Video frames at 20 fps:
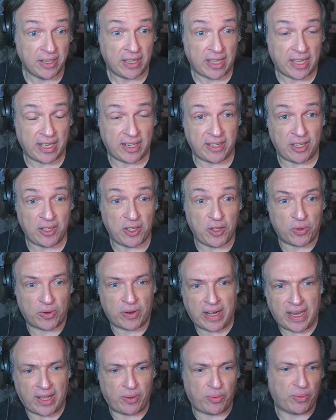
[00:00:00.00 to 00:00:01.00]
and the
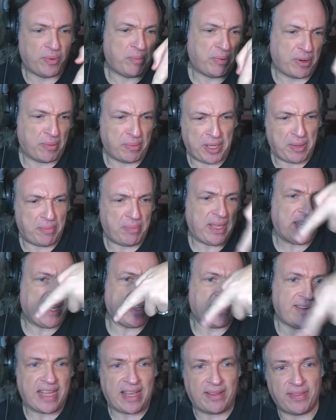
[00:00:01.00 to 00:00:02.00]
URL will probably appear
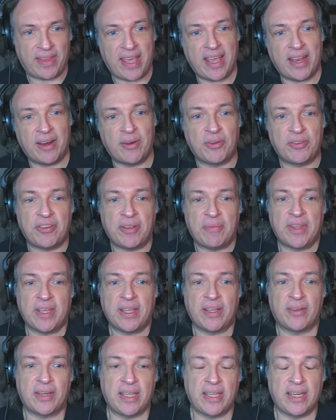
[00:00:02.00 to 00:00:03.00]
down there or
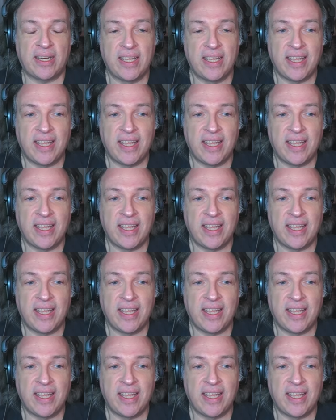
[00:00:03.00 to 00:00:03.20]
something on it.